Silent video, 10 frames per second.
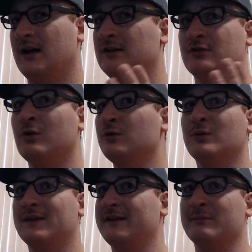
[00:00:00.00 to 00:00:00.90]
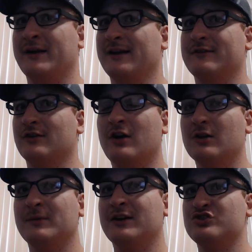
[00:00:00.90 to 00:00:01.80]
I don't know what these planets are
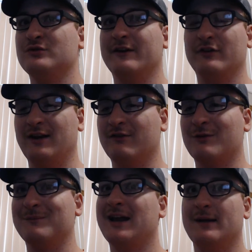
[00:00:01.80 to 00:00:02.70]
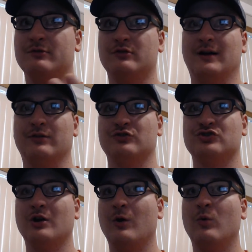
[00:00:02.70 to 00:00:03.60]
called because you never give them names throughout the
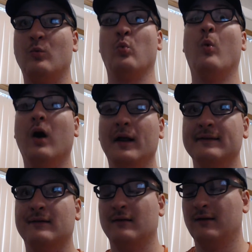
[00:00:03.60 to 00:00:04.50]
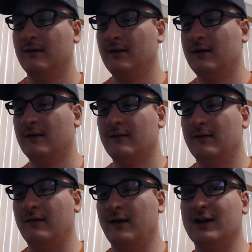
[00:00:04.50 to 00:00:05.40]
show once.
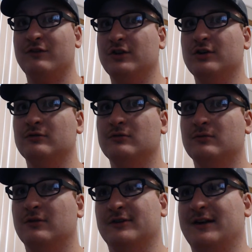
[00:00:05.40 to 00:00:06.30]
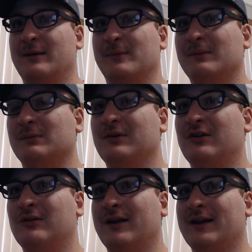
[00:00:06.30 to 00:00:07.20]
And if you do, they're not
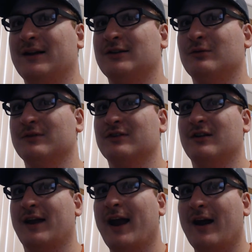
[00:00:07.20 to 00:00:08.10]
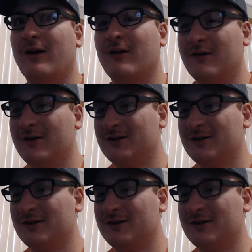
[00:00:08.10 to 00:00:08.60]
memorable and no one's going to care.